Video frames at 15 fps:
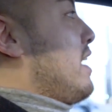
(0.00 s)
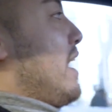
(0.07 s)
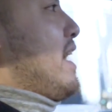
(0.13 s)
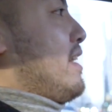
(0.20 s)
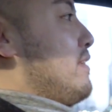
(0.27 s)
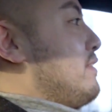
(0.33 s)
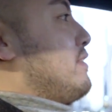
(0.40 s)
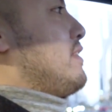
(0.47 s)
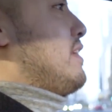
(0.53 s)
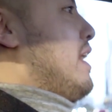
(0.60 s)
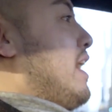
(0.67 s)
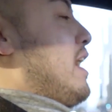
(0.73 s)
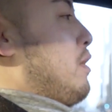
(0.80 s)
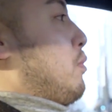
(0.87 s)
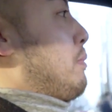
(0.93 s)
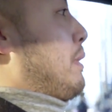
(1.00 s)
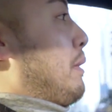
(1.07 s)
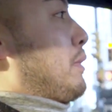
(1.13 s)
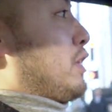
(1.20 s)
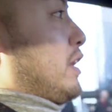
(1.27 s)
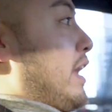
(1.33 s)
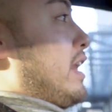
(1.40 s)
And we're
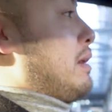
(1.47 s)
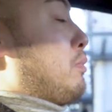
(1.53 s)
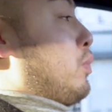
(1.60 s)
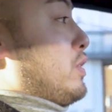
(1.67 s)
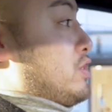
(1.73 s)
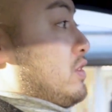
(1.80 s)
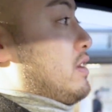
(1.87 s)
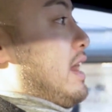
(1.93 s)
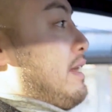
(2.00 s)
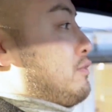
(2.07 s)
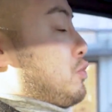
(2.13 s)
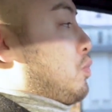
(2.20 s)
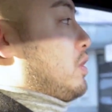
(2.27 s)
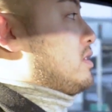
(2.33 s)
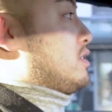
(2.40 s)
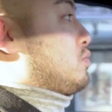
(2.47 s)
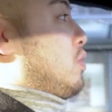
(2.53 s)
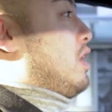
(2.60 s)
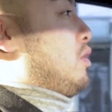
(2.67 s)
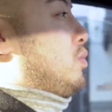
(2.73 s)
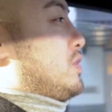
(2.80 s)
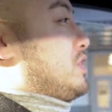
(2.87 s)
probably going to head up Whistler afterwards as
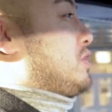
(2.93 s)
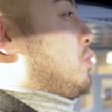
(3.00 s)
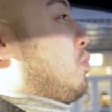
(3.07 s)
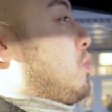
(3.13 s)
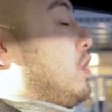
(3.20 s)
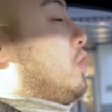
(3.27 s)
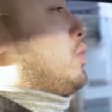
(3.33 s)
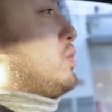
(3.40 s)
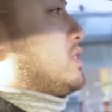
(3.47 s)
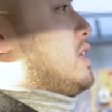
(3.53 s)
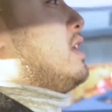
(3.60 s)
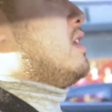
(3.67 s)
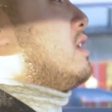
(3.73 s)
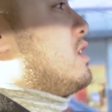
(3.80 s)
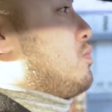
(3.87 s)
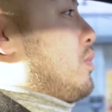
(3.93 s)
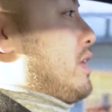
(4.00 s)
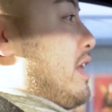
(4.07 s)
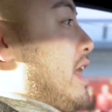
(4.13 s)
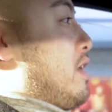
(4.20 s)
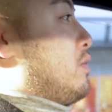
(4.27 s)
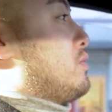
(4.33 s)
well, which is a
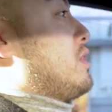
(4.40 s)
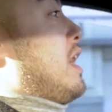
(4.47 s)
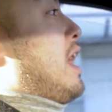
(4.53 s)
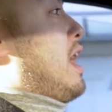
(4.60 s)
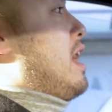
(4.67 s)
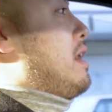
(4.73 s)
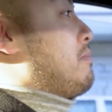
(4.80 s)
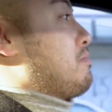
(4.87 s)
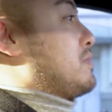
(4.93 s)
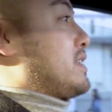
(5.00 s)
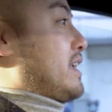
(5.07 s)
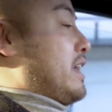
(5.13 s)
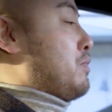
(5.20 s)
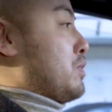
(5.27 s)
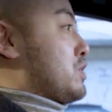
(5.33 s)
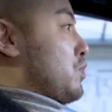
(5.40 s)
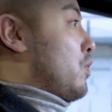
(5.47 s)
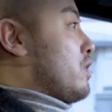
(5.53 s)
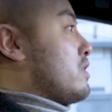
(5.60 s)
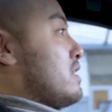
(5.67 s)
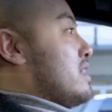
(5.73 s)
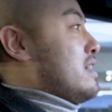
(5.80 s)
world-renowned ski
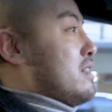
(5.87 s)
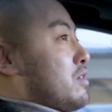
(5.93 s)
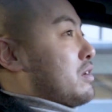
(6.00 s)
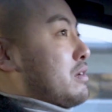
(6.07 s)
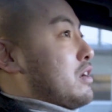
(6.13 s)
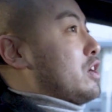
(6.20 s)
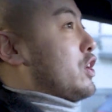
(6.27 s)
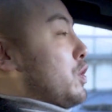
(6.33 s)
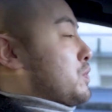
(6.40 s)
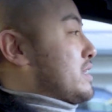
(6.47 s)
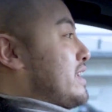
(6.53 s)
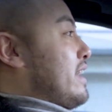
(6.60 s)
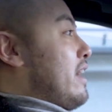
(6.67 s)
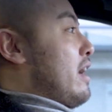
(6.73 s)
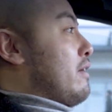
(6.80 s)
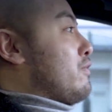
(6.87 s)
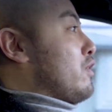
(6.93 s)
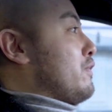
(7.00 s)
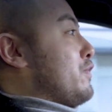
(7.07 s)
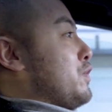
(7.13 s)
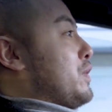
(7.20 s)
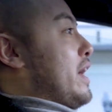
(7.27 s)
resort. We're going to go skiing
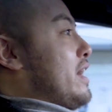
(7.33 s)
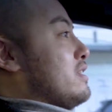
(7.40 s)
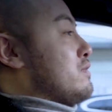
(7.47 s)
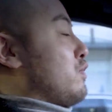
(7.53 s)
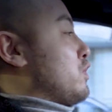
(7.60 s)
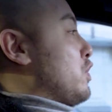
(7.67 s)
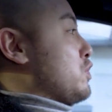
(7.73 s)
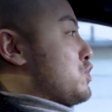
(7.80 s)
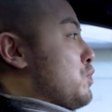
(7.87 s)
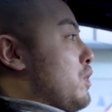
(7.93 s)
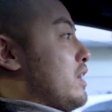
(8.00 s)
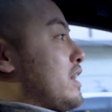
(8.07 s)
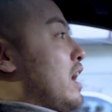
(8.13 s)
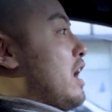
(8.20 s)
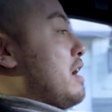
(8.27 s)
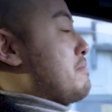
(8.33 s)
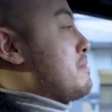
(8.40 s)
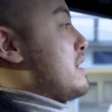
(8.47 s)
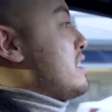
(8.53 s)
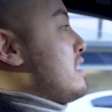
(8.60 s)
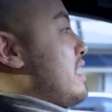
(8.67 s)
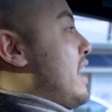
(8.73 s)
for a few days for those who want to come.
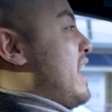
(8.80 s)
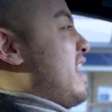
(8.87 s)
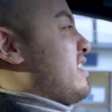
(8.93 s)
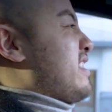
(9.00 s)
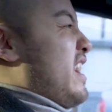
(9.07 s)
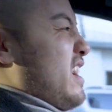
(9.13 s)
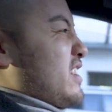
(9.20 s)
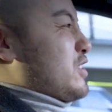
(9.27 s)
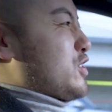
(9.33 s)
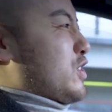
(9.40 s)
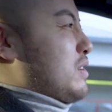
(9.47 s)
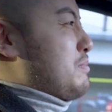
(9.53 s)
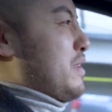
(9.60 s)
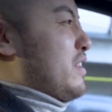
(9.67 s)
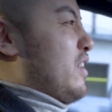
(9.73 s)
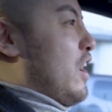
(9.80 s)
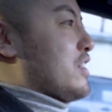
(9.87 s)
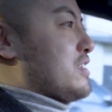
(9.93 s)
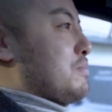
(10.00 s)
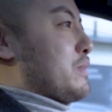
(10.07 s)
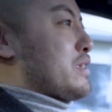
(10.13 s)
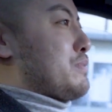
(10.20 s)
And yeah, it's just going to be an
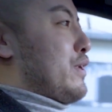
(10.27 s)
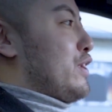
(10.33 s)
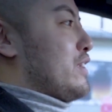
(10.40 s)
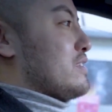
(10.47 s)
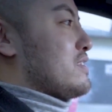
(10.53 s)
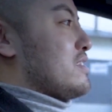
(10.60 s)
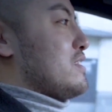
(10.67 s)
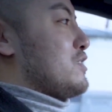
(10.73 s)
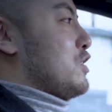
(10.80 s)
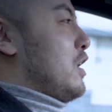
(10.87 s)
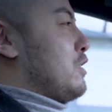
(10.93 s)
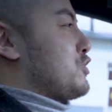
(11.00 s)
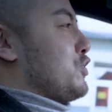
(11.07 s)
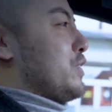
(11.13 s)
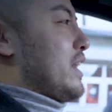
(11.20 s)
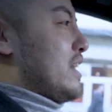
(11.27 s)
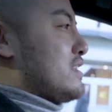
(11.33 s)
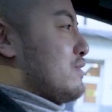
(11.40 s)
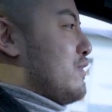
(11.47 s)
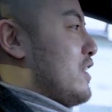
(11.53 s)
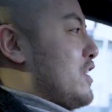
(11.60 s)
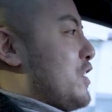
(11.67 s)
awesome experience. So I'll show you guys
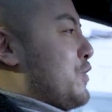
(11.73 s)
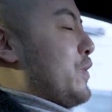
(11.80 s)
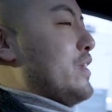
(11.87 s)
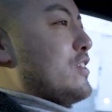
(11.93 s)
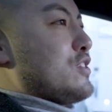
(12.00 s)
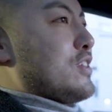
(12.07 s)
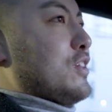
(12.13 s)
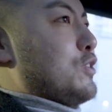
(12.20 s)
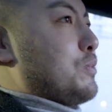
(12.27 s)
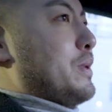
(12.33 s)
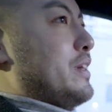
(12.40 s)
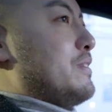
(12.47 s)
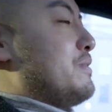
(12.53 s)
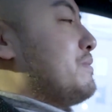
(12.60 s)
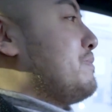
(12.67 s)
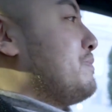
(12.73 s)
the venue in just a little bit.